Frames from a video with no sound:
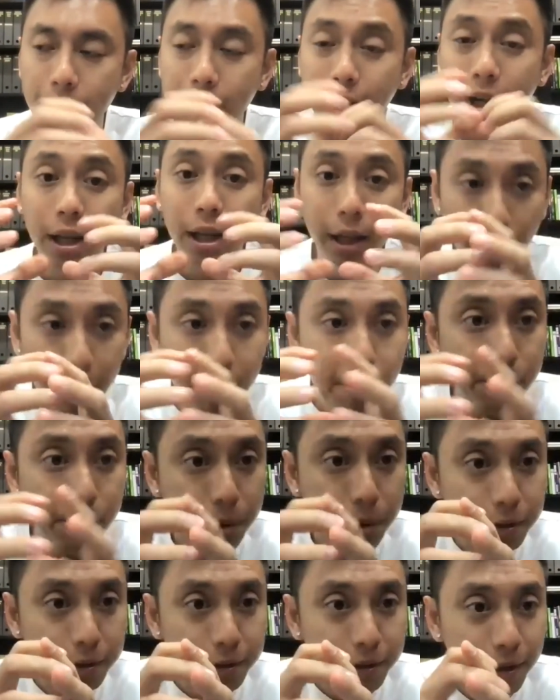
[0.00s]
clump
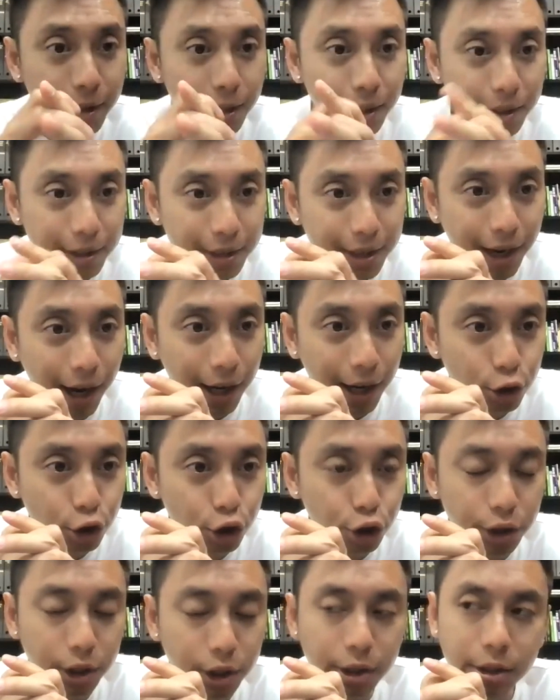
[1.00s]

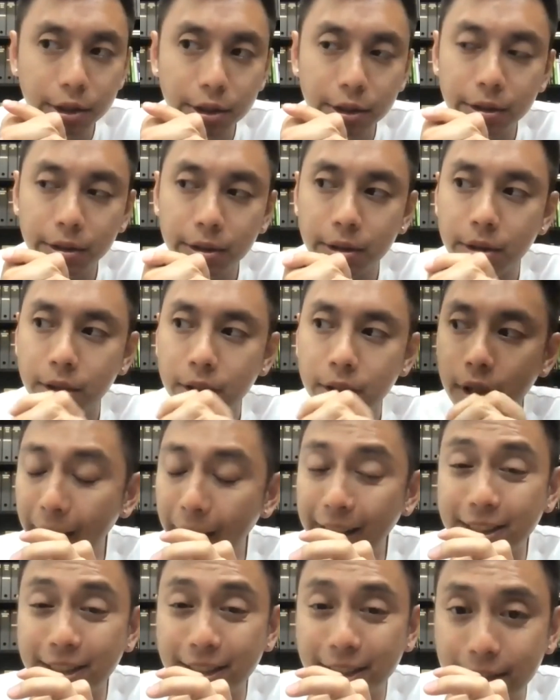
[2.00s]
countries
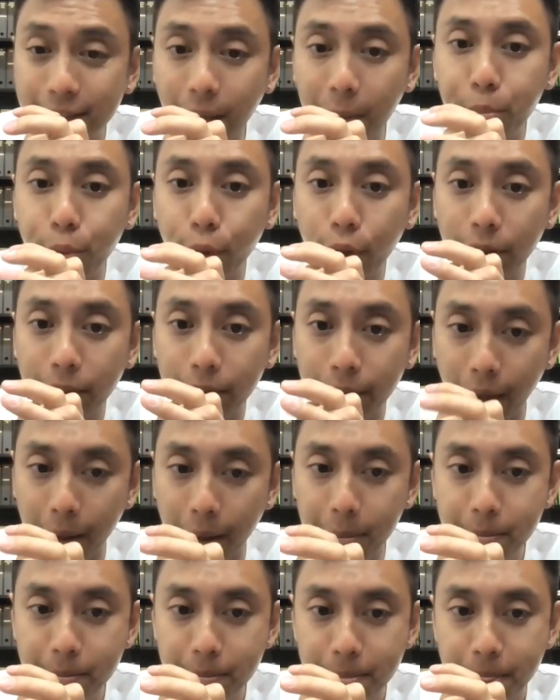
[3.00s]
and separate
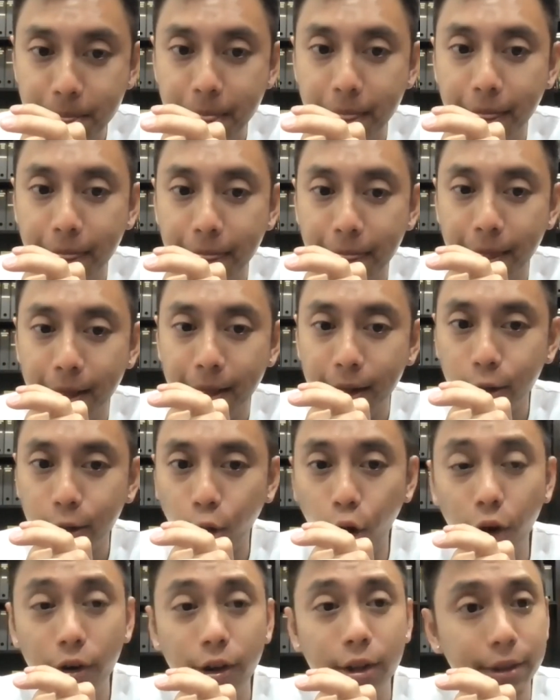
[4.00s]
them
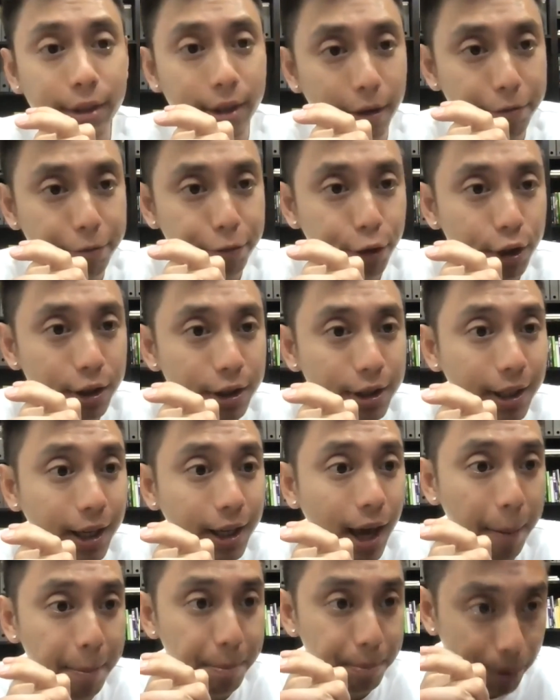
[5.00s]
on a different
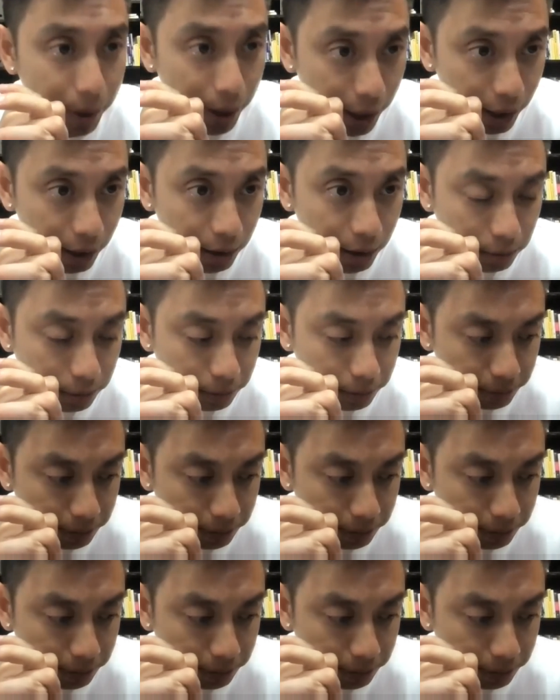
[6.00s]
campaign